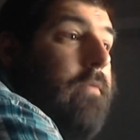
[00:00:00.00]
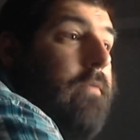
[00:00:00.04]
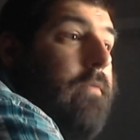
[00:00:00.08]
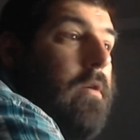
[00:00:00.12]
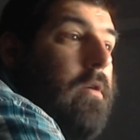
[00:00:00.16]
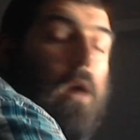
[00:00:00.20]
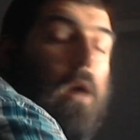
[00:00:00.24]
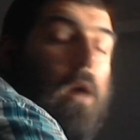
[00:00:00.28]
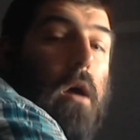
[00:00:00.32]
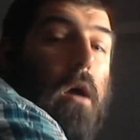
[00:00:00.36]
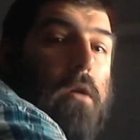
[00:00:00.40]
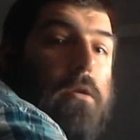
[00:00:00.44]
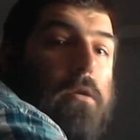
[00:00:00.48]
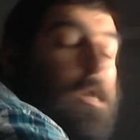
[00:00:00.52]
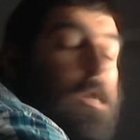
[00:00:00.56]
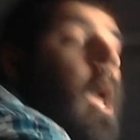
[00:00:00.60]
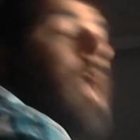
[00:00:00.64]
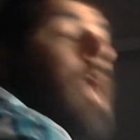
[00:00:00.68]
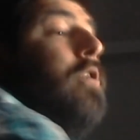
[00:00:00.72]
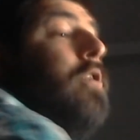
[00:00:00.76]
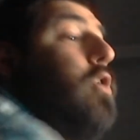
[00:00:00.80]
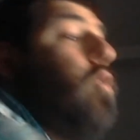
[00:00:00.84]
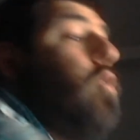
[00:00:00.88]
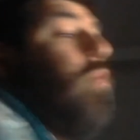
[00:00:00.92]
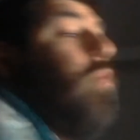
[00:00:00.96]
We love our
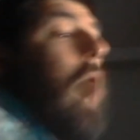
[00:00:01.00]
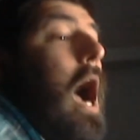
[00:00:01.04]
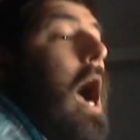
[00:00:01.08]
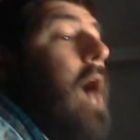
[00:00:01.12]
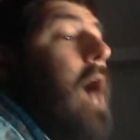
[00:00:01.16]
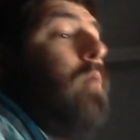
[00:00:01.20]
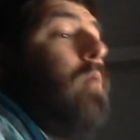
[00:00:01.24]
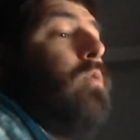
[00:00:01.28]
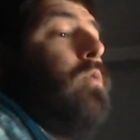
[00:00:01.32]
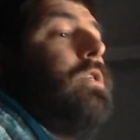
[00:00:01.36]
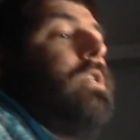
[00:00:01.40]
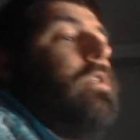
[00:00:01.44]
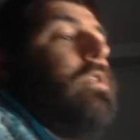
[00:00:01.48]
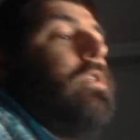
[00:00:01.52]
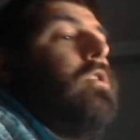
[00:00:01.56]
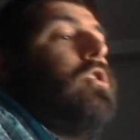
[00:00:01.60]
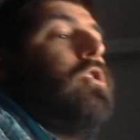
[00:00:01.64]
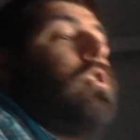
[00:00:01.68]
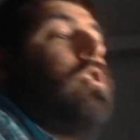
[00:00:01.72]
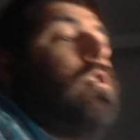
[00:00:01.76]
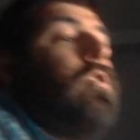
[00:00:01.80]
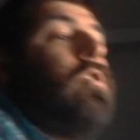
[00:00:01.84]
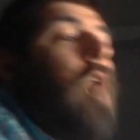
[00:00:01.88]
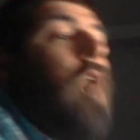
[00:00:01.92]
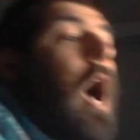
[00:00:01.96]
daughters. Dude, I was
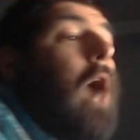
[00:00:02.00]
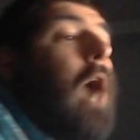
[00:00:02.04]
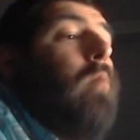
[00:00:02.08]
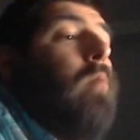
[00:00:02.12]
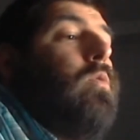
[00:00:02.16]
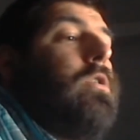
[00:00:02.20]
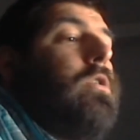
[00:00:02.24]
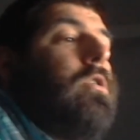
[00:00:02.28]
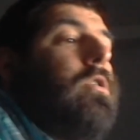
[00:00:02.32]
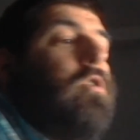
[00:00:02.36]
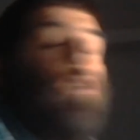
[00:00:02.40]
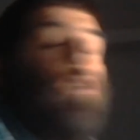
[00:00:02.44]
in the I